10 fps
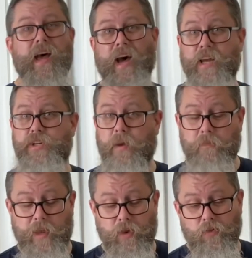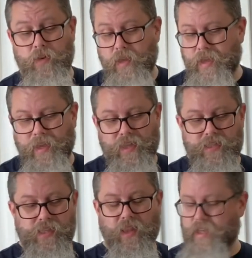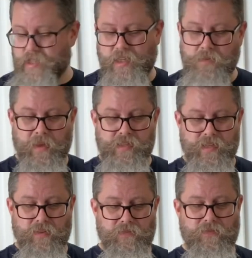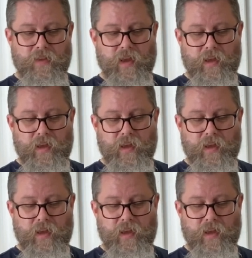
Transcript: I chop my own. It's less expensive.